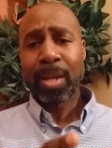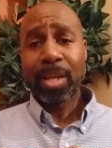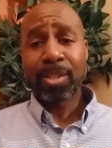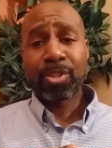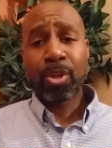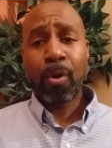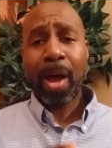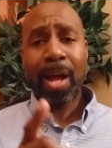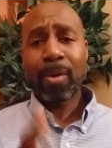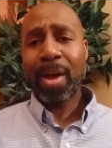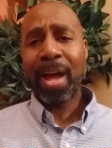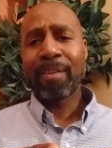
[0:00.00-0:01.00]
And so
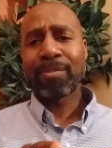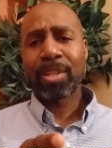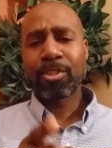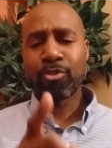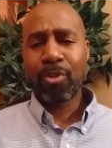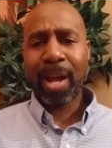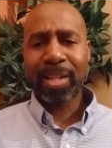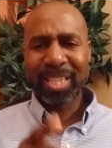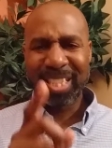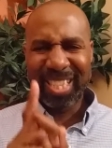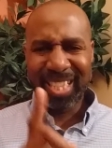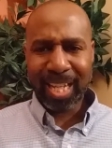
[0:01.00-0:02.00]
I don't have to try
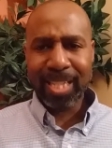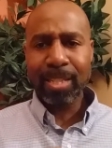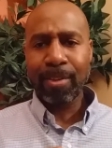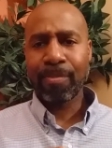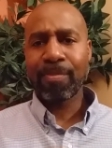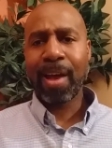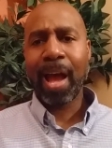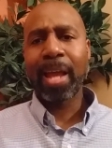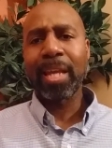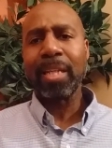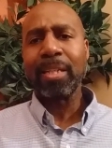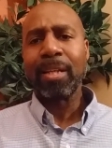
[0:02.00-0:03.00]
to
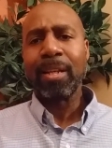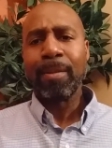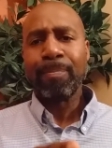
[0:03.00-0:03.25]
justify it